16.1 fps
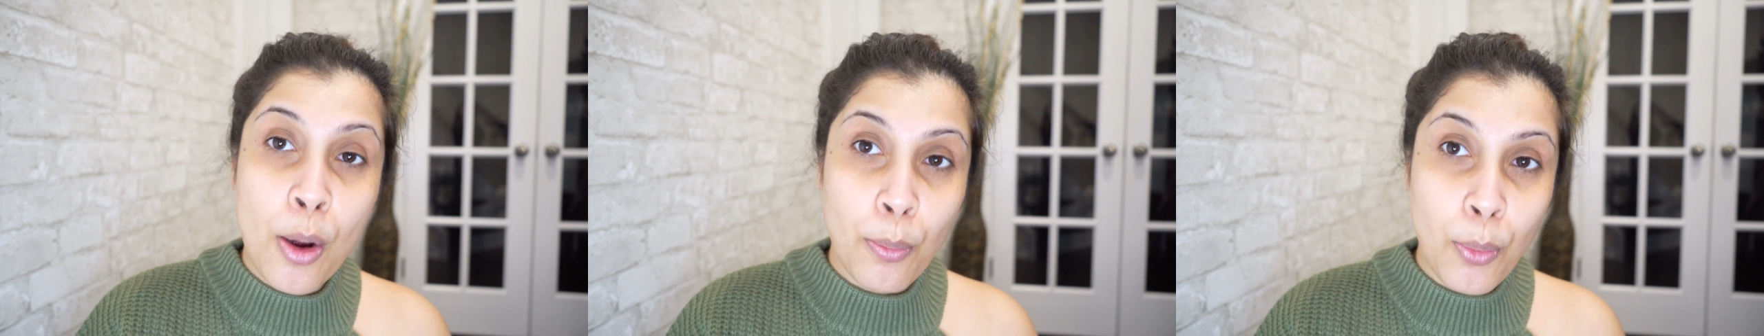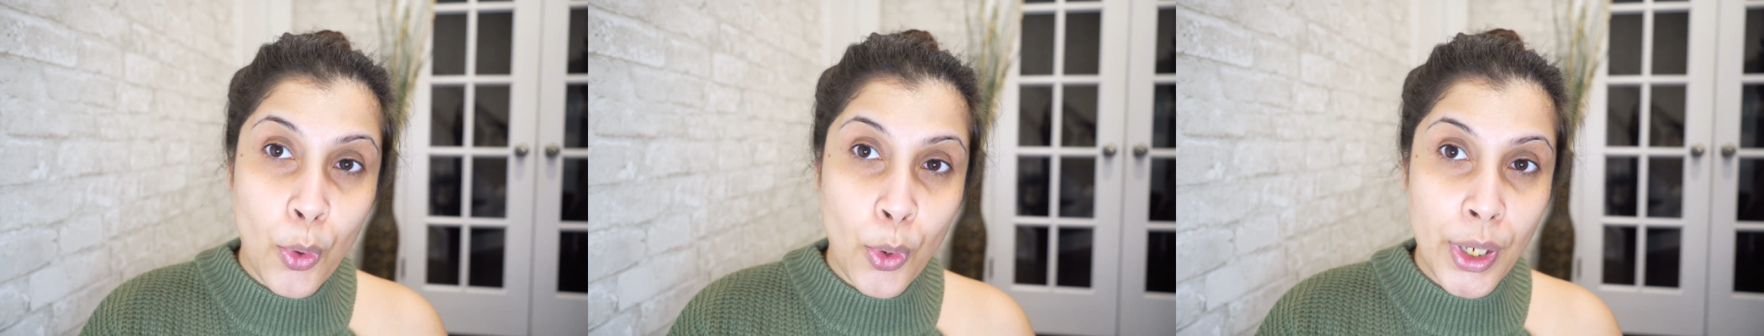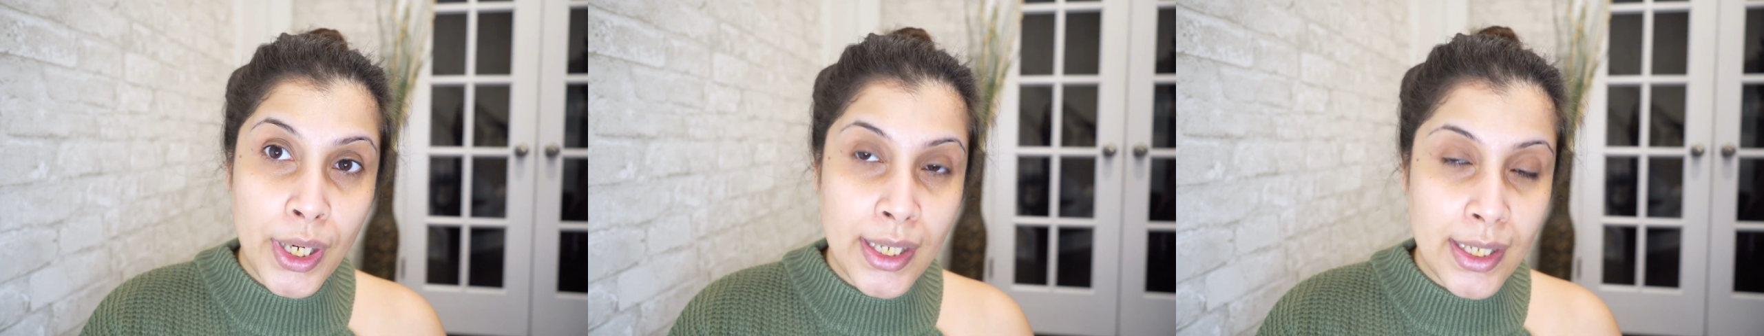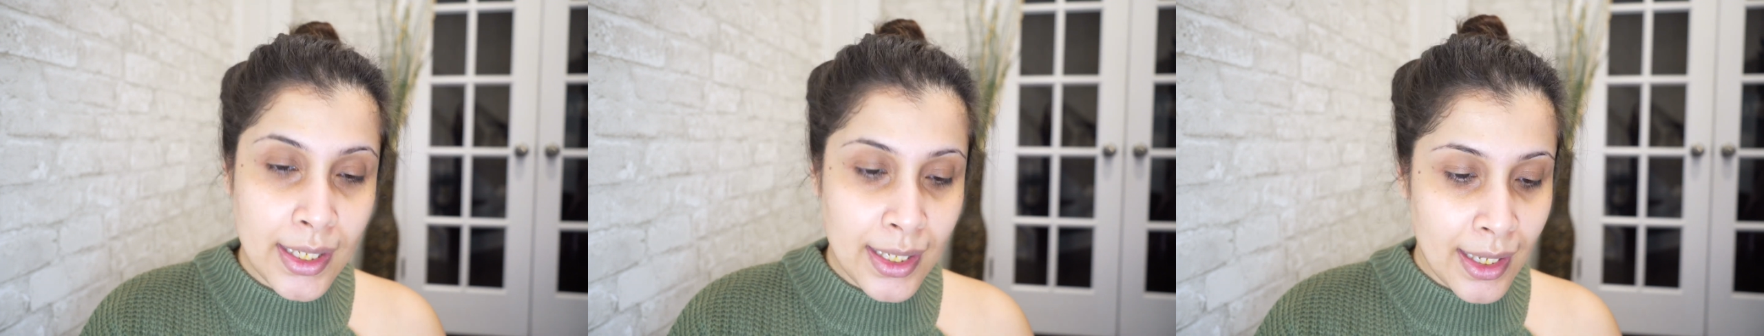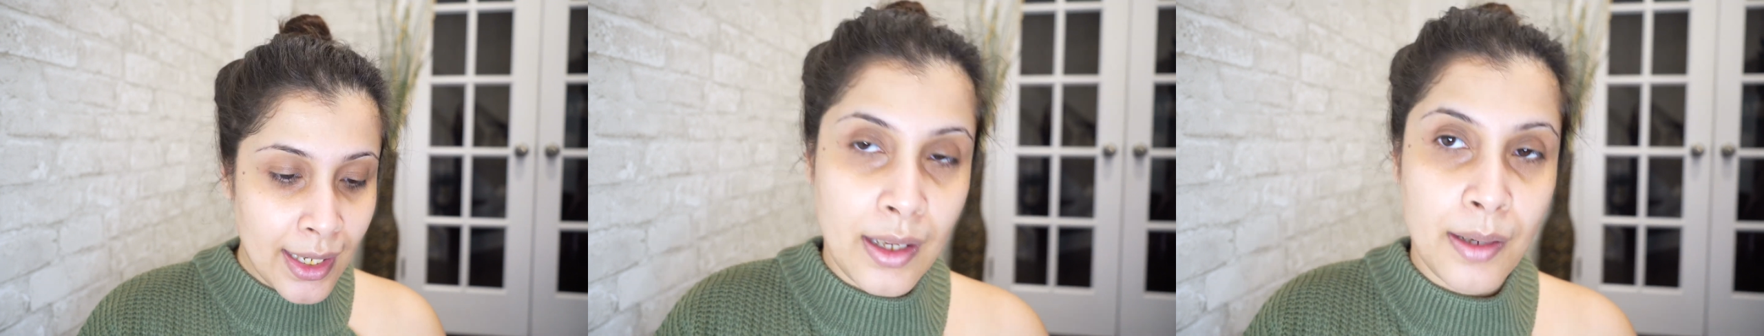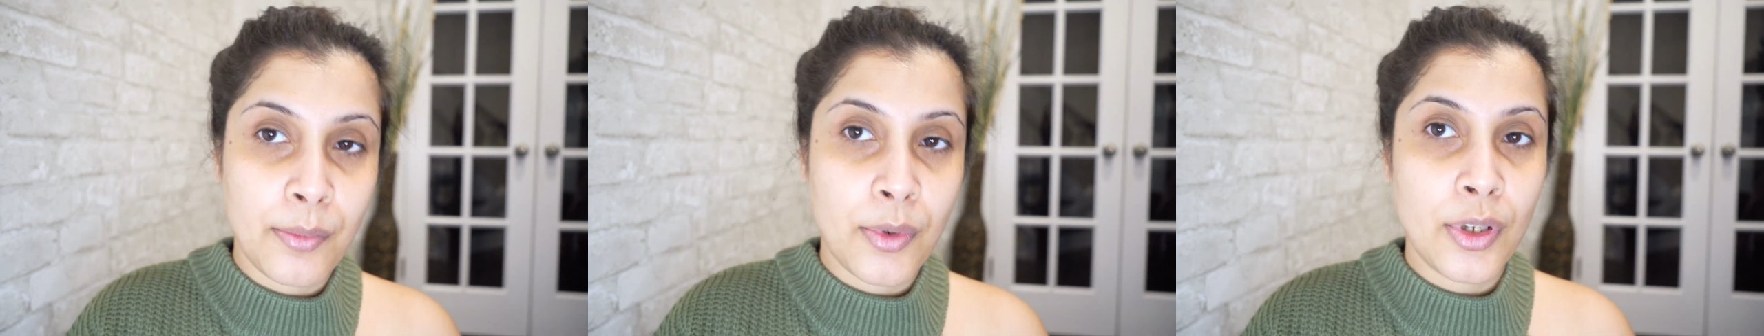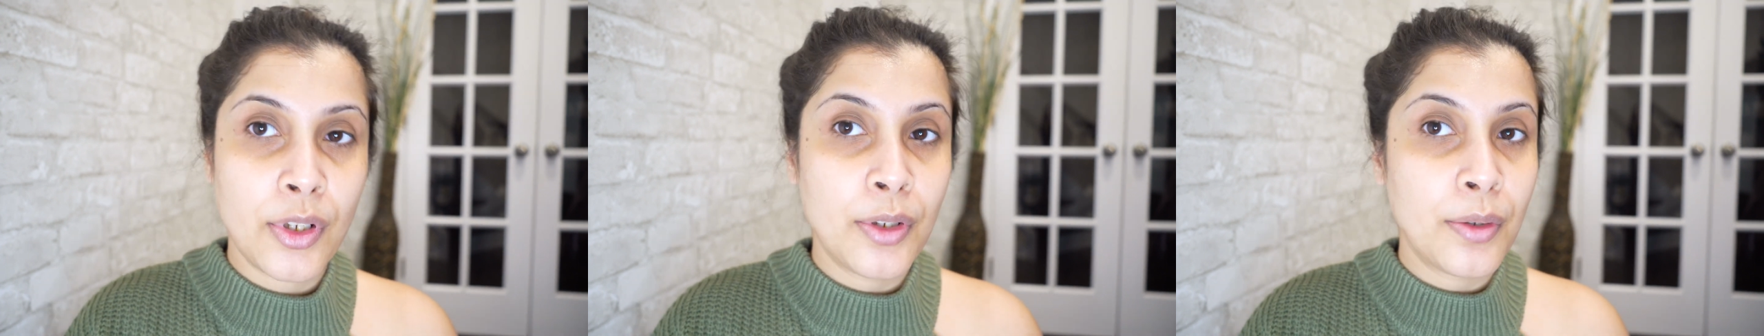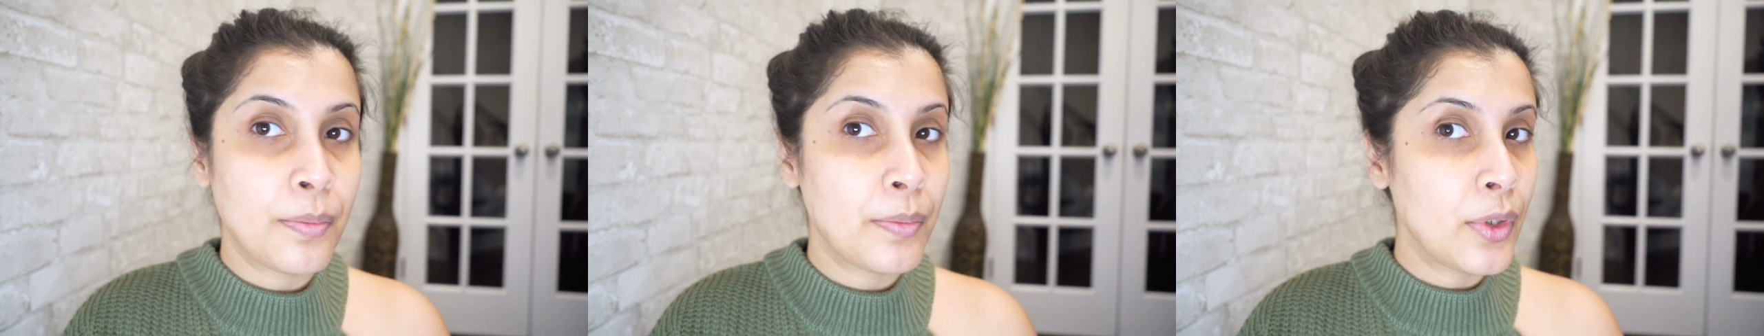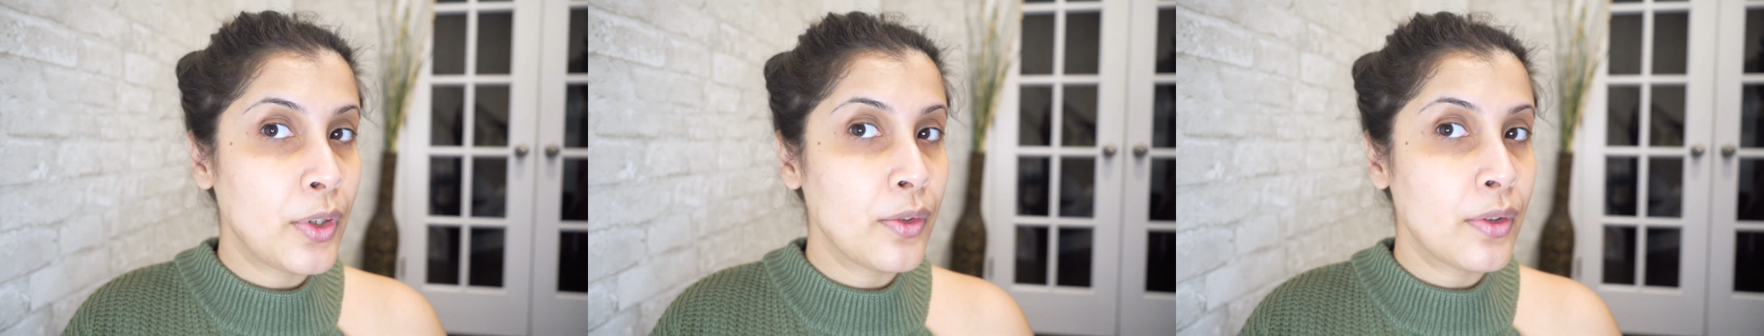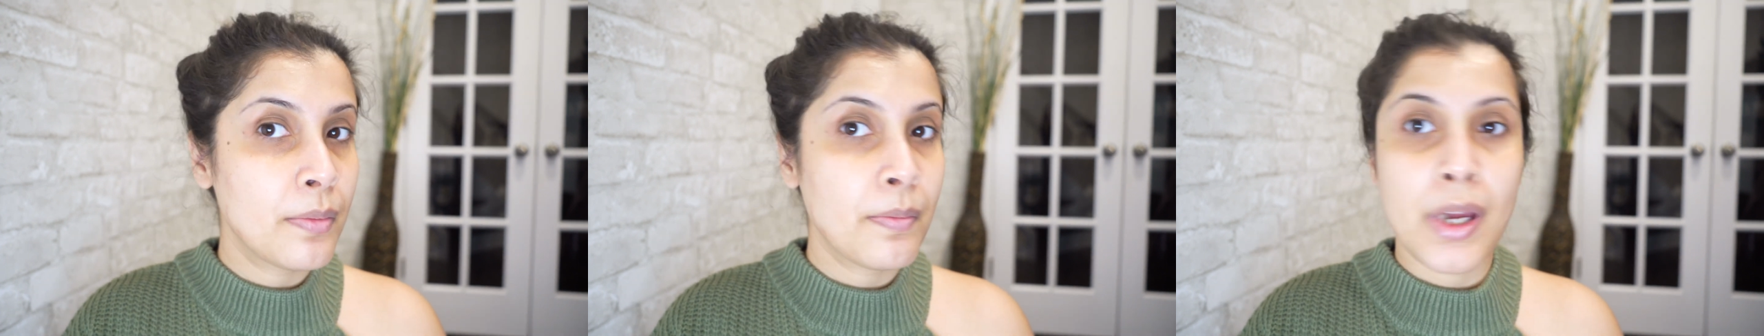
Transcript: point. I'm going to use